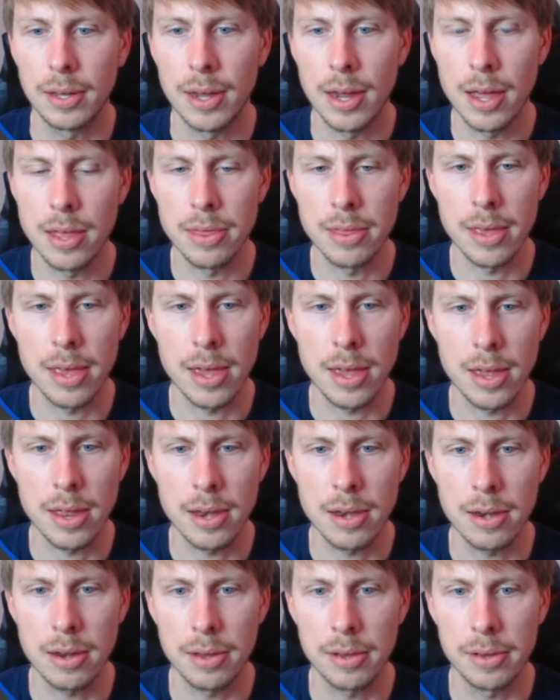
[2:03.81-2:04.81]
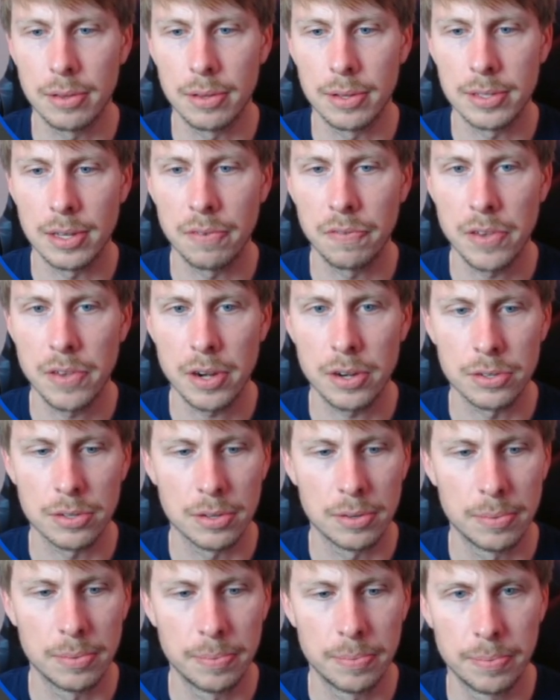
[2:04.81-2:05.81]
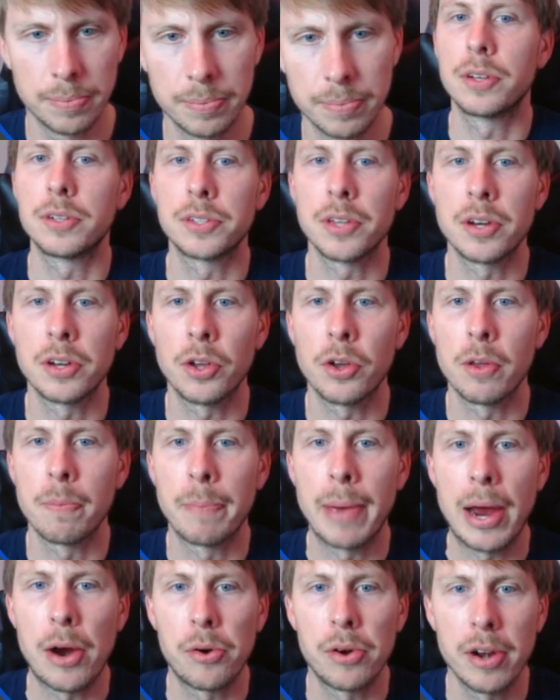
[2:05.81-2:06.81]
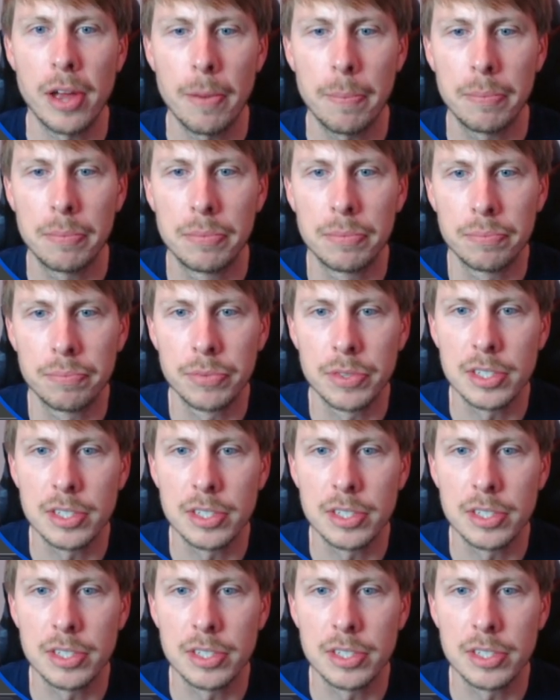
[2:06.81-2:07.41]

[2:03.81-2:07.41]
And then let's hit finish. So it's gonna go and power it up.